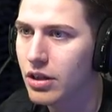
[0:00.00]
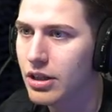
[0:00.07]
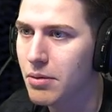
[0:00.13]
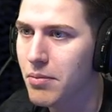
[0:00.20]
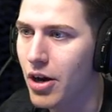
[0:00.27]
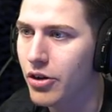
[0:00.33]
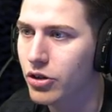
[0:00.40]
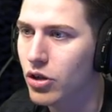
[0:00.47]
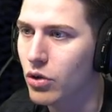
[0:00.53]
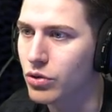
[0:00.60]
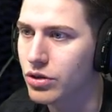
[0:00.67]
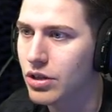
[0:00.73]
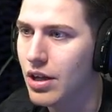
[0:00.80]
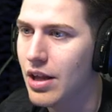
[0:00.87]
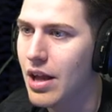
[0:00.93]
Oh, look at the Mario
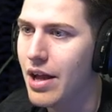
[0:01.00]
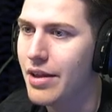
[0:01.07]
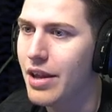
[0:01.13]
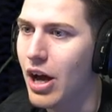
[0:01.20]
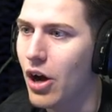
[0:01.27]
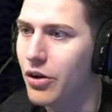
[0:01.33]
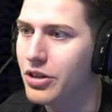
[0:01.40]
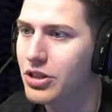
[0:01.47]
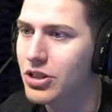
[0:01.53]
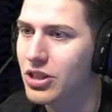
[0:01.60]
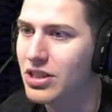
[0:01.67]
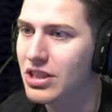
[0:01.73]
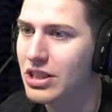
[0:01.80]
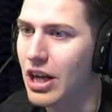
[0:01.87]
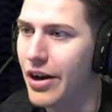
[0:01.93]
ghost. Now he's
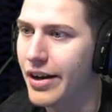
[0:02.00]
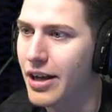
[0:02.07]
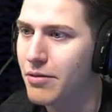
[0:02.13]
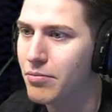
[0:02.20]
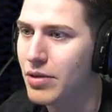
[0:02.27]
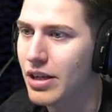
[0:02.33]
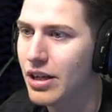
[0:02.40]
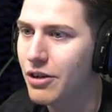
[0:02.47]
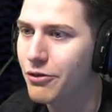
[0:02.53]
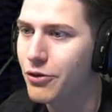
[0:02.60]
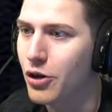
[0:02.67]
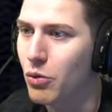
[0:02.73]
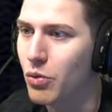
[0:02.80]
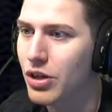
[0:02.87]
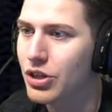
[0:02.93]
just staring at me
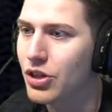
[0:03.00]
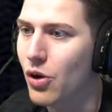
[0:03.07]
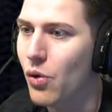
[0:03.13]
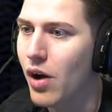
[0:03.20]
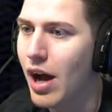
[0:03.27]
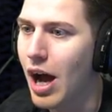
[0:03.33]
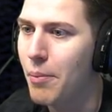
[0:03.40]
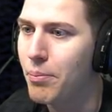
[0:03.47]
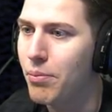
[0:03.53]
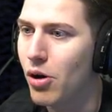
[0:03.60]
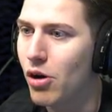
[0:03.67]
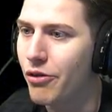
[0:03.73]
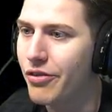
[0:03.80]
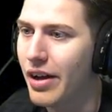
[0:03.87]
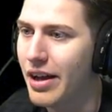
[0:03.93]
from the window
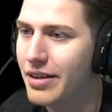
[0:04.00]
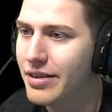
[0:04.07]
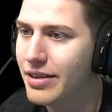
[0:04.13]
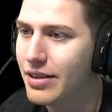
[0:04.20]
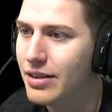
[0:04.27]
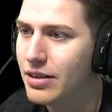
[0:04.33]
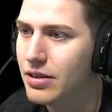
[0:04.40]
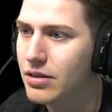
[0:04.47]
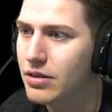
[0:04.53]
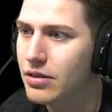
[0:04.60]
above and...